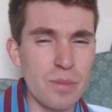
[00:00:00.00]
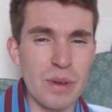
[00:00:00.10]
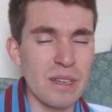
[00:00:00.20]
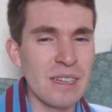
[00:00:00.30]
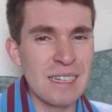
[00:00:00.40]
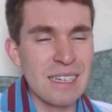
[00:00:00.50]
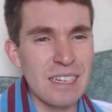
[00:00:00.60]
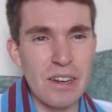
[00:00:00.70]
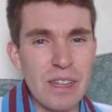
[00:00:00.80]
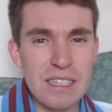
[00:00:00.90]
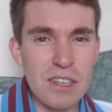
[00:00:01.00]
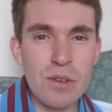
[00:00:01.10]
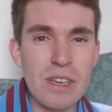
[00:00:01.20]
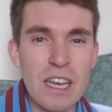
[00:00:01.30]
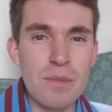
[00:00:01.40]
But that's a
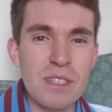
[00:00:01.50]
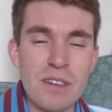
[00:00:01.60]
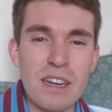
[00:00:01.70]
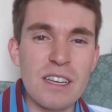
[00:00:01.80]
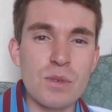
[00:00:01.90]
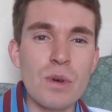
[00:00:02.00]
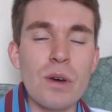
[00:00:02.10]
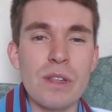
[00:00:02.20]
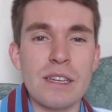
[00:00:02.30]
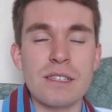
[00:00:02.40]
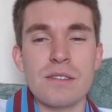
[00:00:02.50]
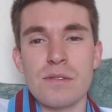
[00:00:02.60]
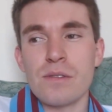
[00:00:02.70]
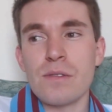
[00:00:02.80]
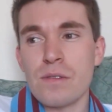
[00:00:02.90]
new game entirely as well. That's
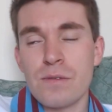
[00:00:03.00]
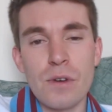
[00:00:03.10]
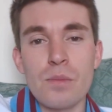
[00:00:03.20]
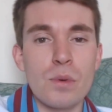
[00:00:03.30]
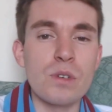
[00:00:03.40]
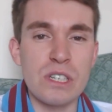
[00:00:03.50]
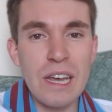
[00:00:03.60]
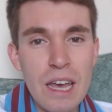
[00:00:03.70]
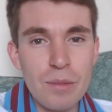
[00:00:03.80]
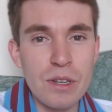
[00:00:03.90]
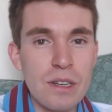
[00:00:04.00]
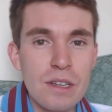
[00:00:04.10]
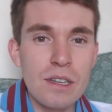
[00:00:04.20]
Football Chairman.